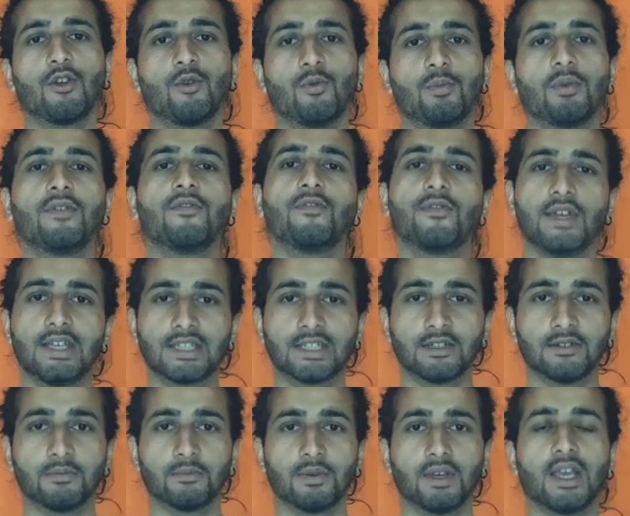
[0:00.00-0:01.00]
opened face
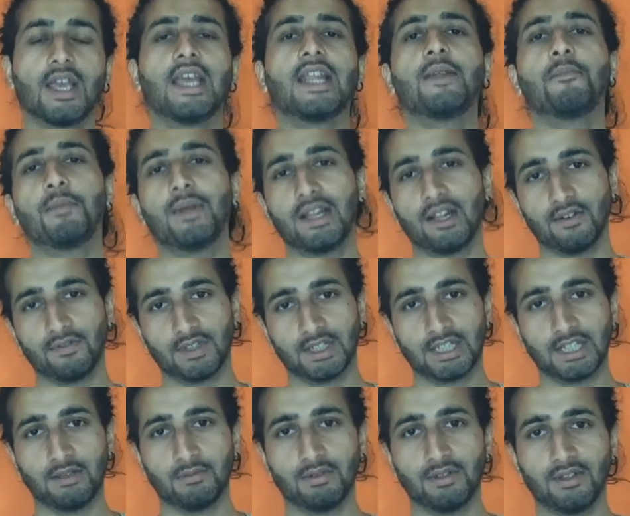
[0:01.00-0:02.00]
up in the middle of the
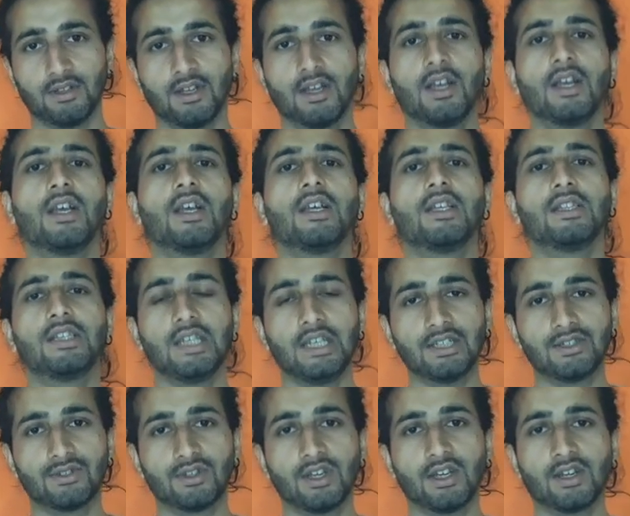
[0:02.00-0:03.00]
table. These
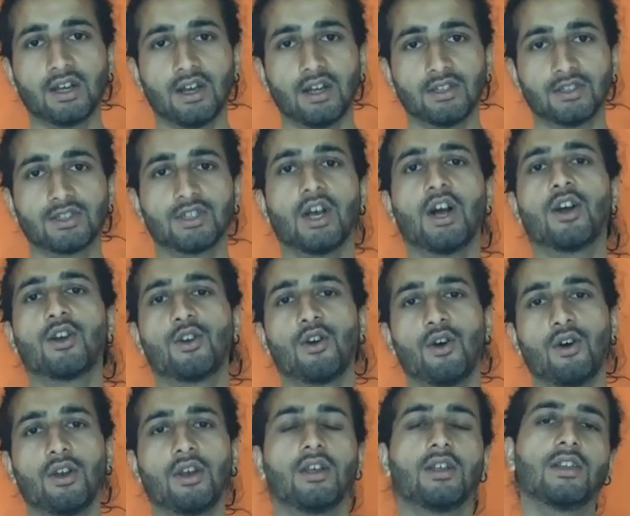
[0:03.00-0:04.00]
three cards are
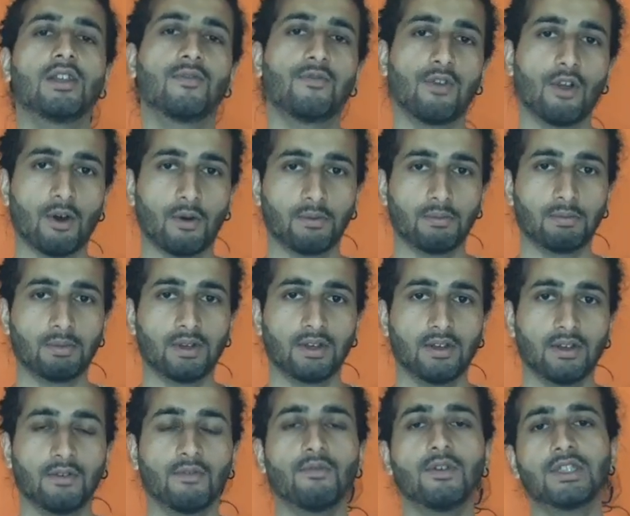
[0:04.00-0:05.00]
called the flop,
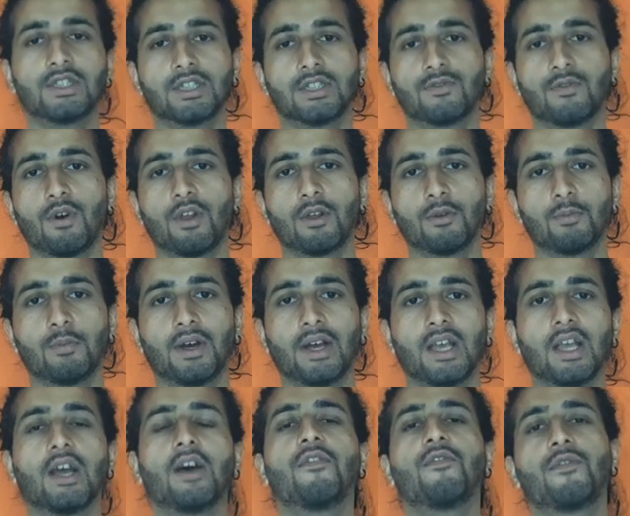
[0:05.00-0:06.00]
which is followed
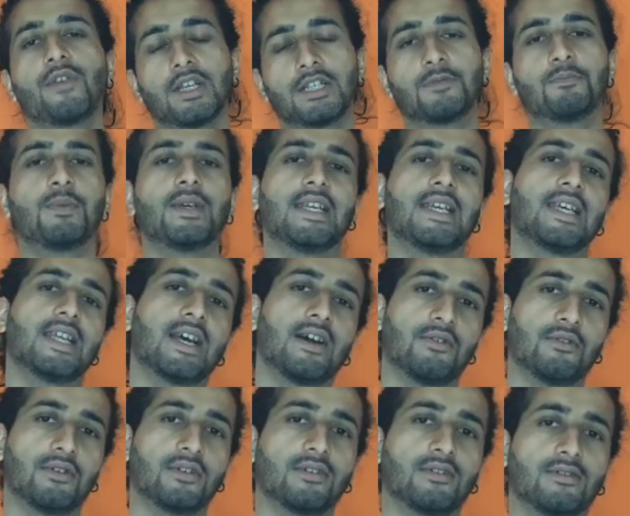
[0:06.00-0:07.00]
by a fresh betting
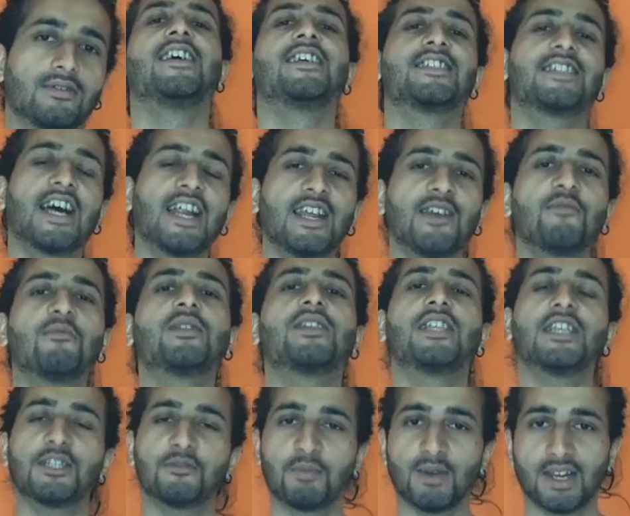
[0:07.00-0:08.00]
round. Starting with
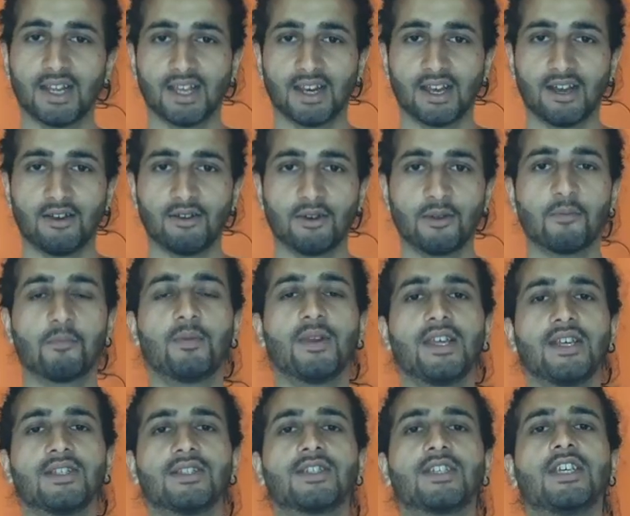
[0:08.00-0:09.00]
this betting round,
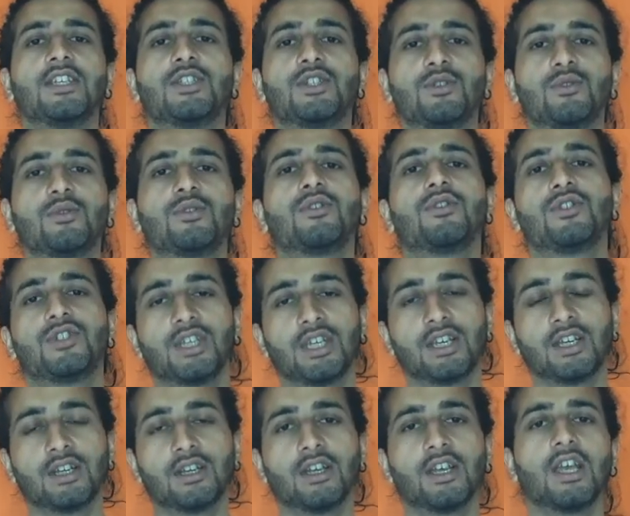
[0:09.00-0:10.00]
players can choose to
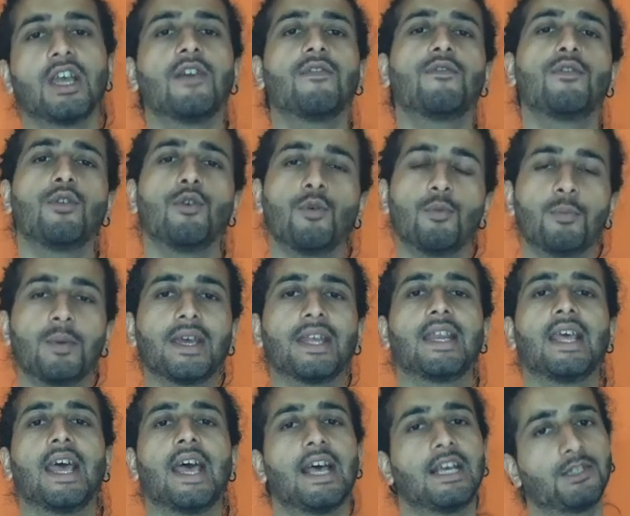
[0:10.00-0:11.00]
check if no bet
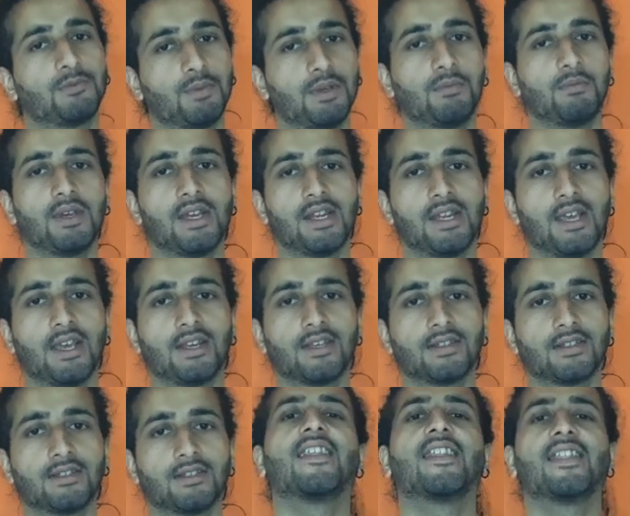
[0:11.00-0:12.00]
has been made yet.
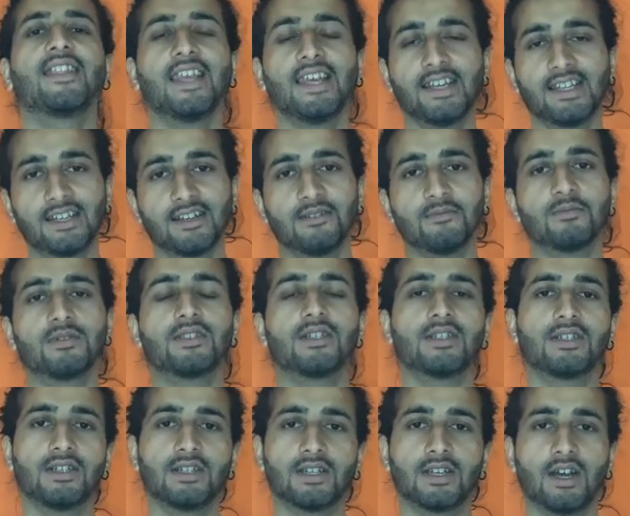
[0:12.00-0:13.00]
Then comes the
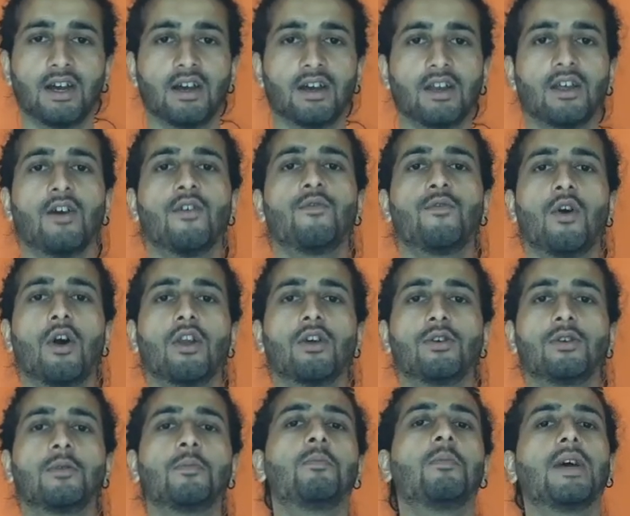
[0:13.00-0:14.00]
turn card
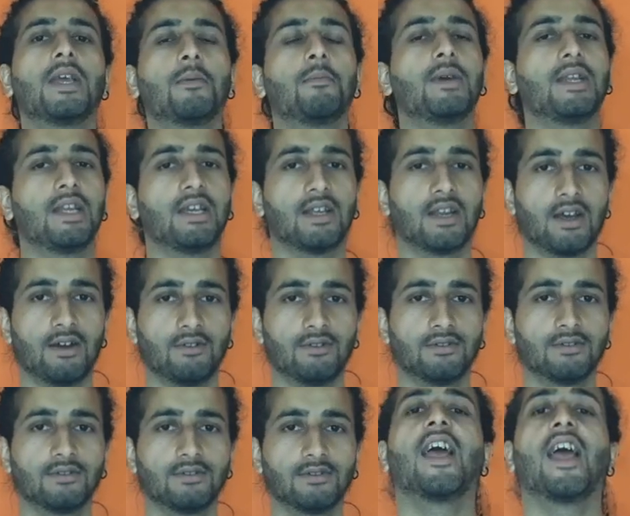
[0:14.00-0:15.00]
followed by a betting round.
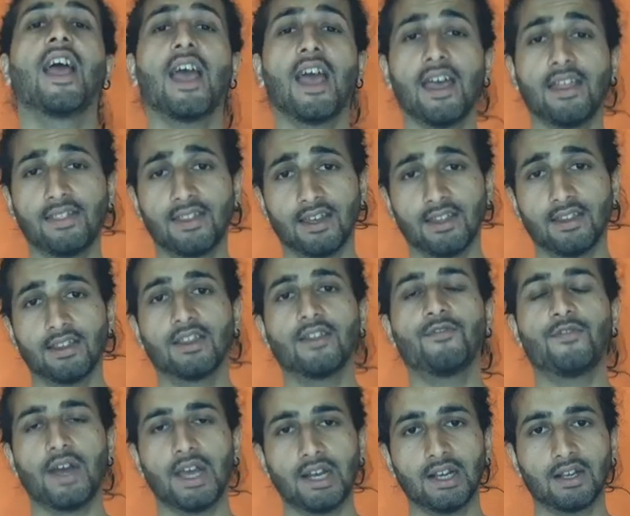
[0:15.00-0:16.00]
And then the
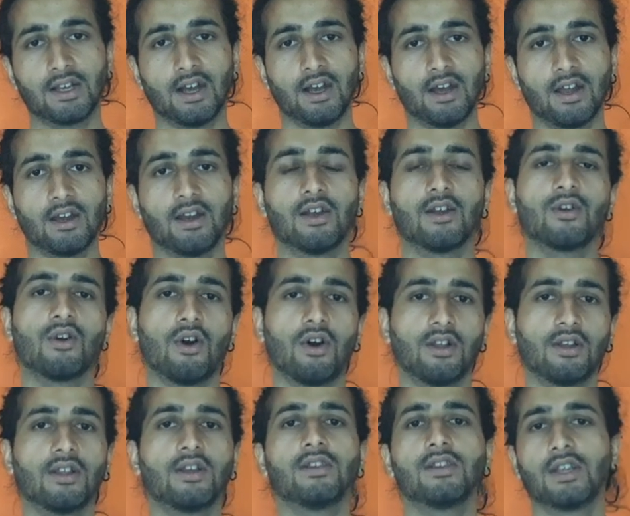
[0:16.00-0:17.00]
final card
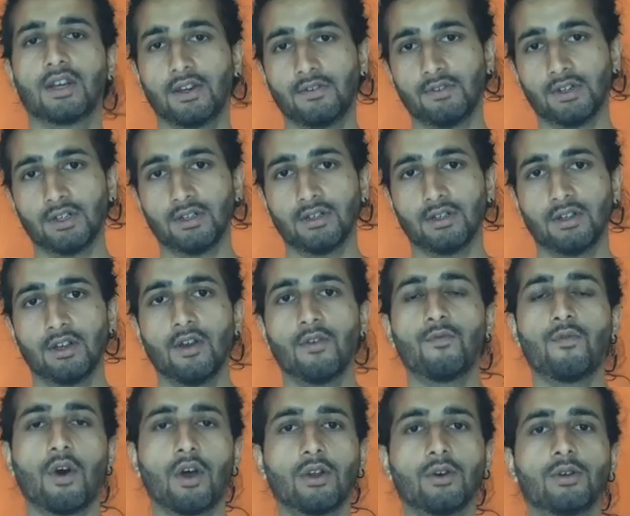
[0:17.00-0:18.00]
called the river
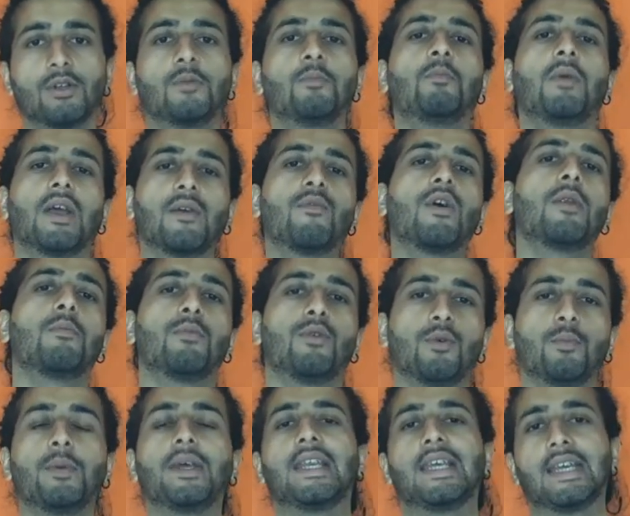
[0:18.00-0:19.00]
followed by one
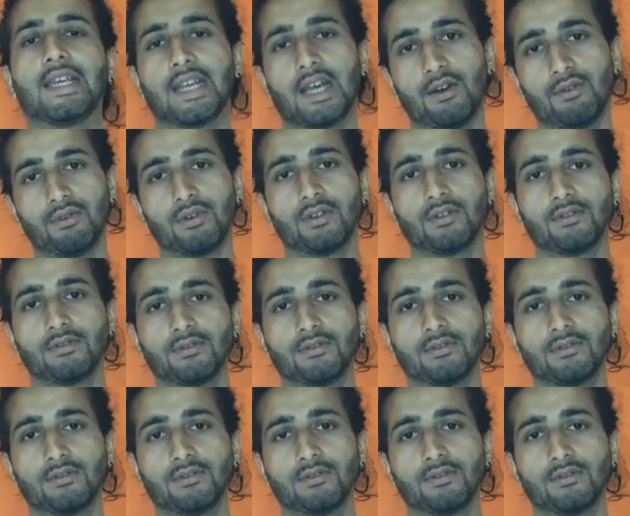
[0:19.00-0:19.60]
more betting round.